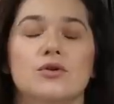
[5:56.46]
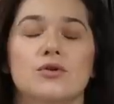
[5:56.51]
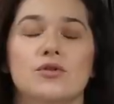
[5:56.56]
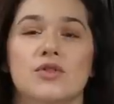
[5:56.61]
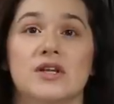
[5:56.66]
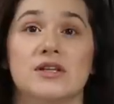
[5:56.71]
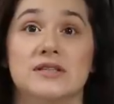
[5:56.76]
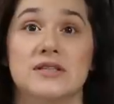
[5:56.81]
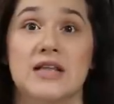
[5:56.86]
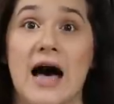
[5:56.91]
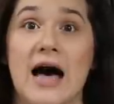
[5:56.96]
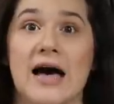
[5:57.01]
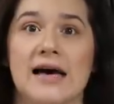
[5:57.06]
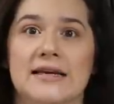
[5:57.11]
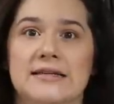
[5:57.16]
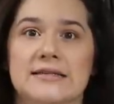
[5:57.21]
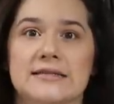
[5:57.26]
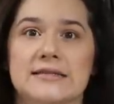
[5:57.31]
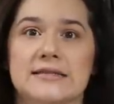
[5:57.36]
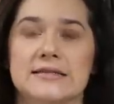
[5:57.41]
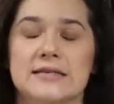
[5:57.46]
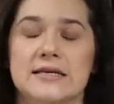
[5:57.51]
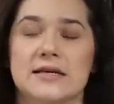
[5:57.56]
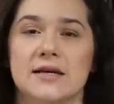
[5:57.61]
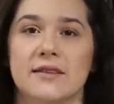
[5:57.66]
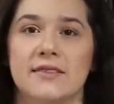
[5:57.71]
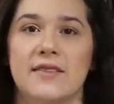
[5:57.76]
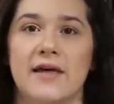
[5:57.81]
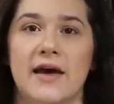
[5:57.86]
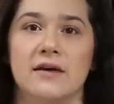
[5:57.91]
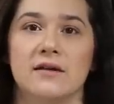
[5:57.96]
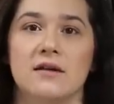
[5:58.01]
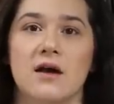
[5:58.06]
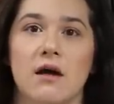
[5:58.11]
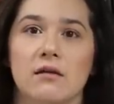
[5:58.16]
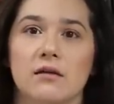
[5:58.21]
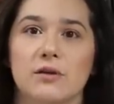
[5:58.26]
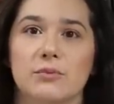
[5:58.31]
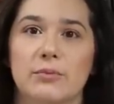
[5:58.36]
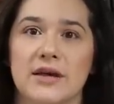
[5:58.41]
the lines that
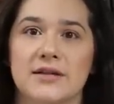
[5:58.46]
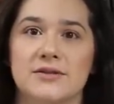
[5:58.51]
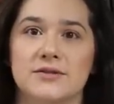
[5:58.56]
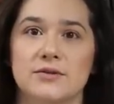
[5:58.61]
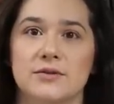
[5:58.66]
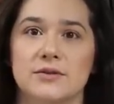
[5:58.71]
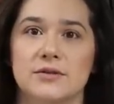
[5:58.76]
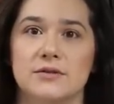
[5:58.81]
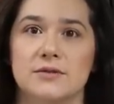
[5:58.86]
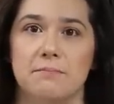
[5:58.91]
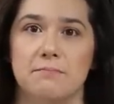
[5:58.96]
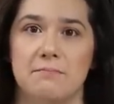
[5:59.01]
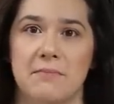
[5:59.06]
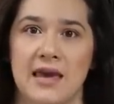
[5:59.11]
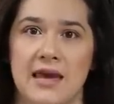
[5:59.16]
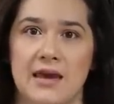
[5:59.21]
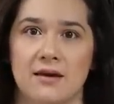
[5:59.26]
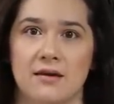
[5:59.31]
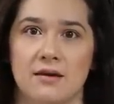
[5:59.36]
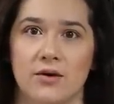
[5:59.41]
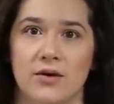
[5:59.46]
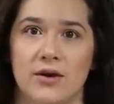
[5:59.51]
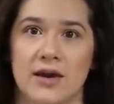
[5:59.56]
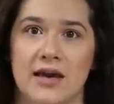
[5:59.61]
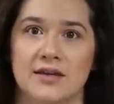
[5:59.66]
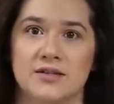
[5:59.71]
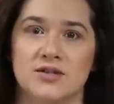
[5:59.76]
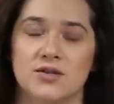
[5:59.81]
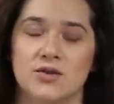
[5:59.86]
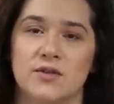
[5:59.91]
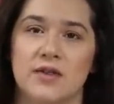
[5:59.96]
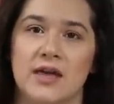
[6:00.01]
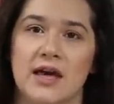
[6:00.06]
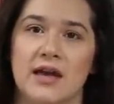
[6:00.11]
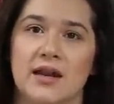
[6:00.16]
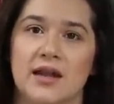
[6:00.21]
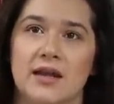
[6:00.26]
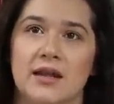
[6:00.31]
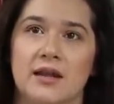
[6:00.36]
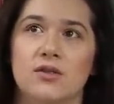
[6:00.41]
colored pencils make, okay? So
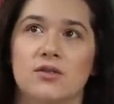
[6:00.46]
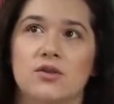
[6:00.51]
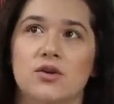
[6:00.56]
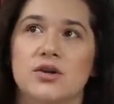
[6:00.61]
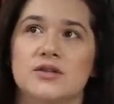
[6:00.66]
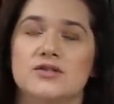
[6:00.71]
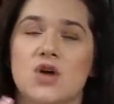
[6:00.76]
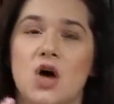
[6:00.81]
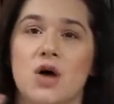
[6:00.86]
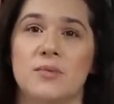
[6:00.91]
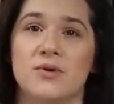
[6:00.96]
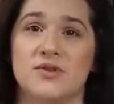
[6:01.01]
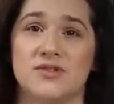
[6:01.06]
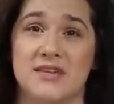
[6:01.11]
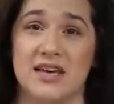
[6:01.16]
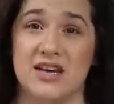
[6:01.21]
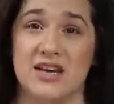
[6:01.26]
that it looks almost